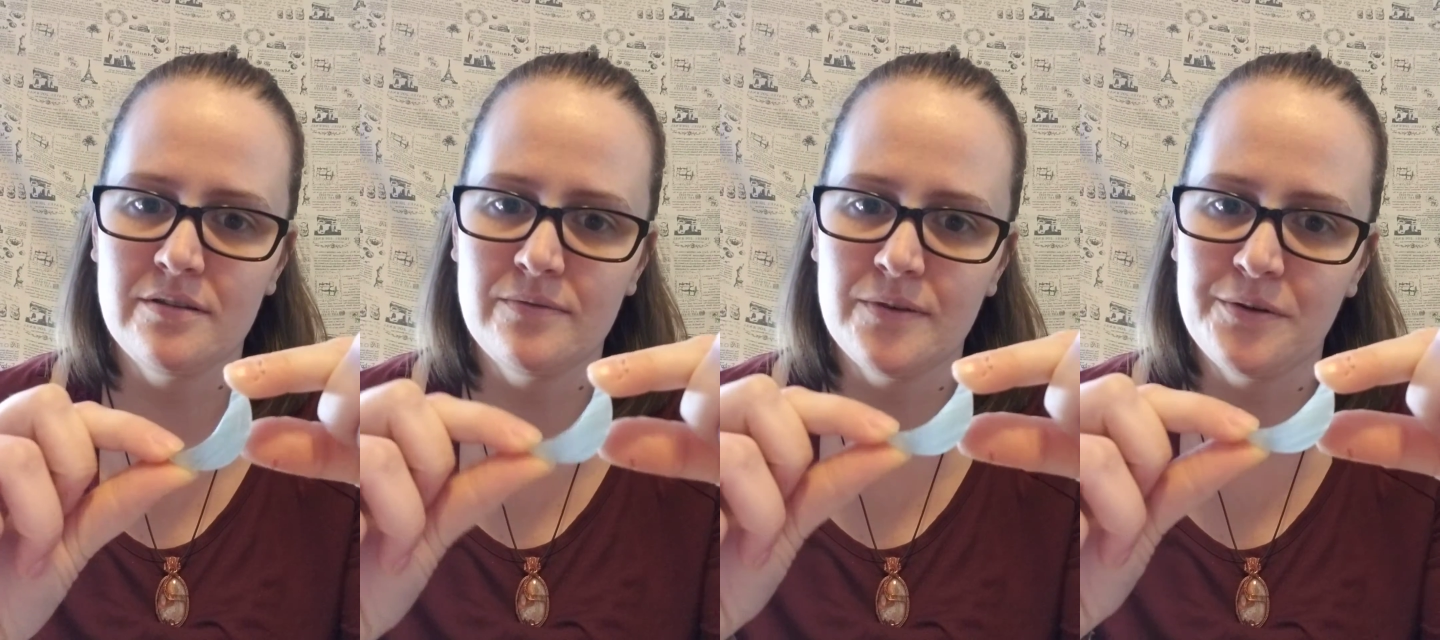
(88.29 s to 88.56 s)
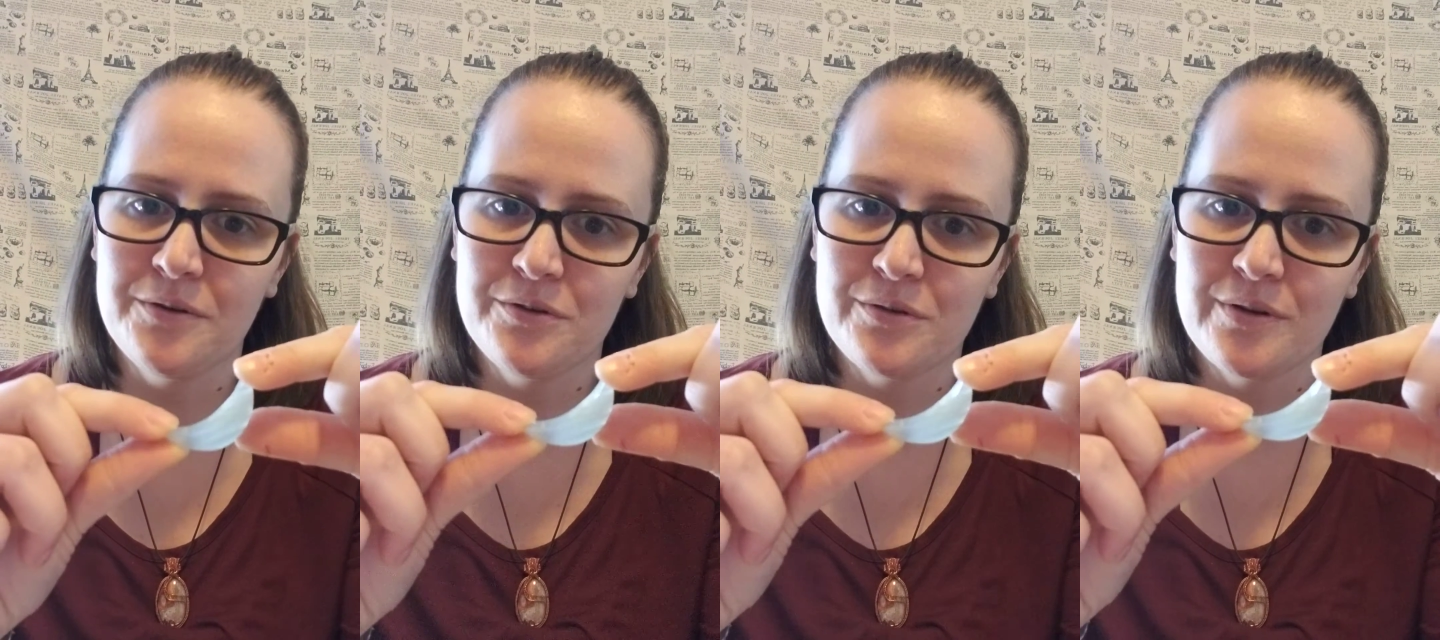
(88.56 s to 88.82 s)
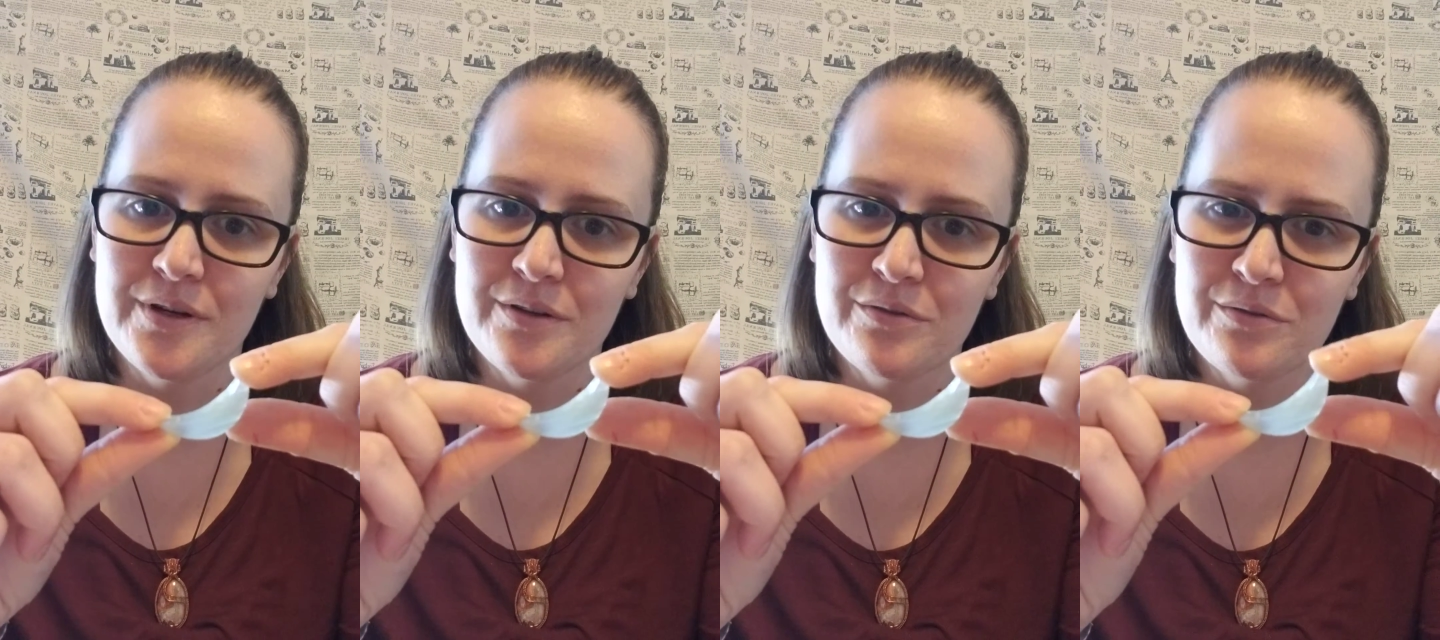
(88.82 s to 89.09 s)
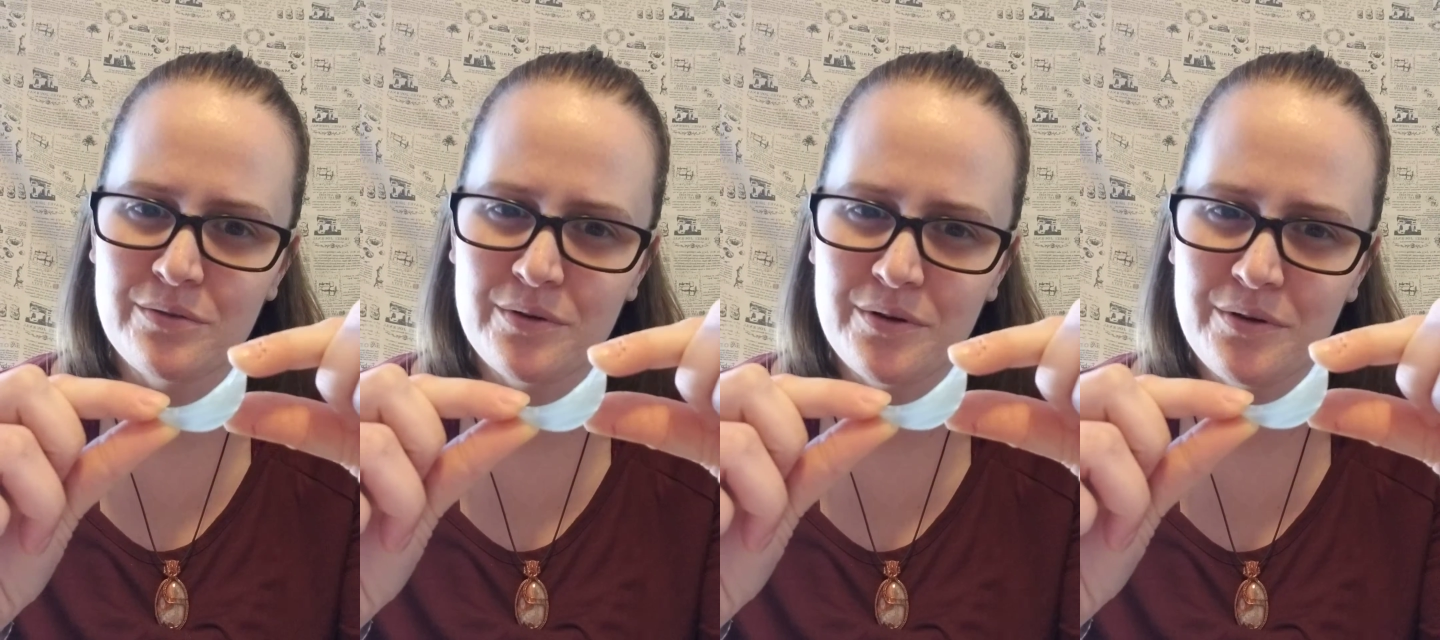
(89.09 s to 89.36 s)
filtering
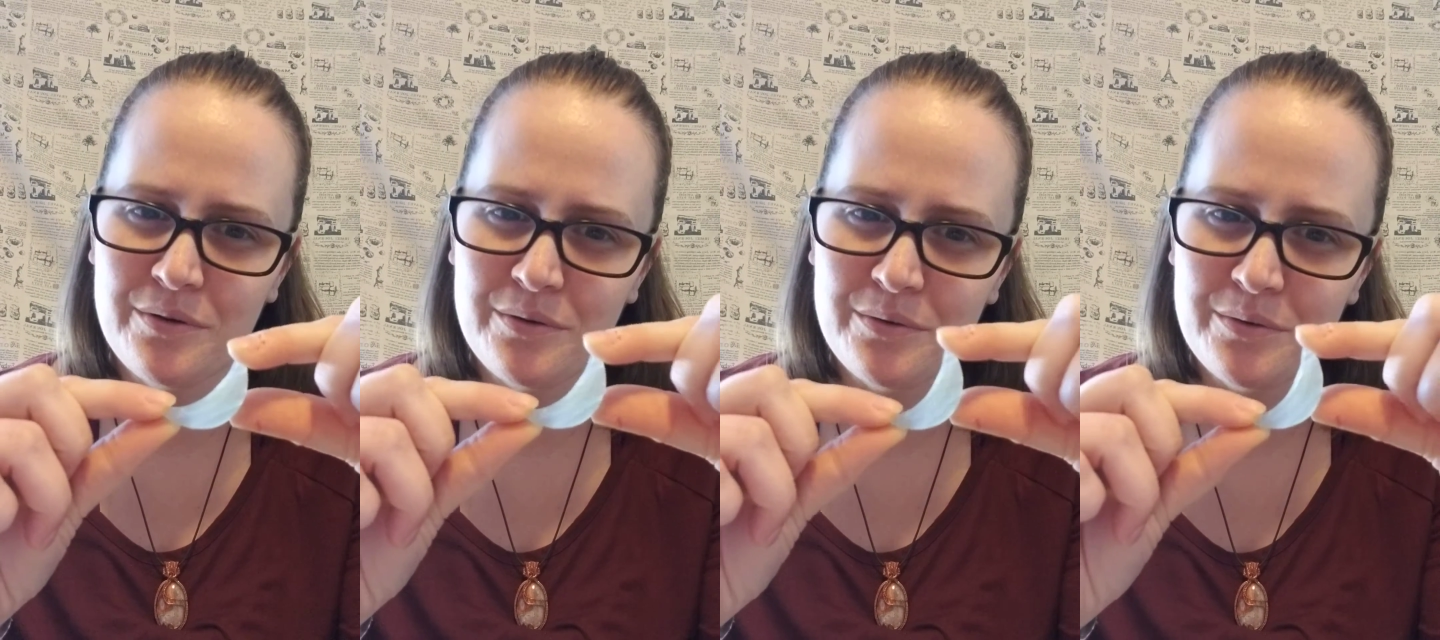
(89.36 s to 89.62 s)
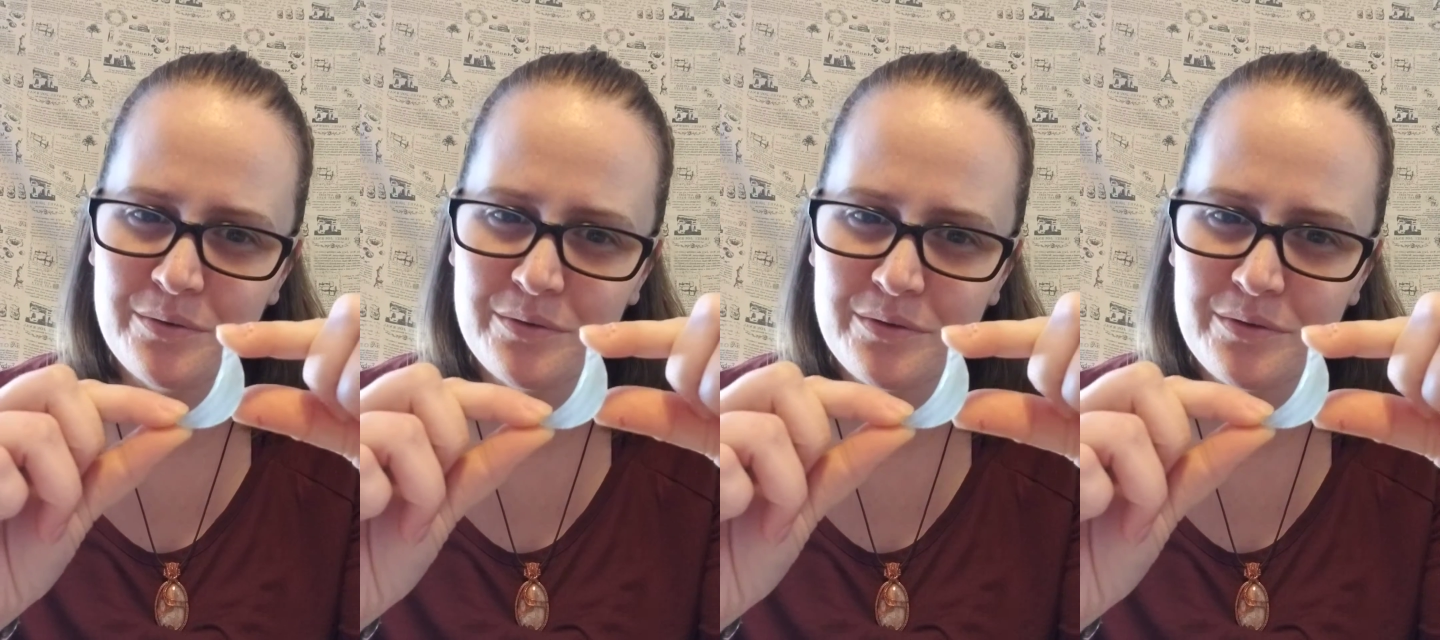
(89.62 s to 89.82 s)
through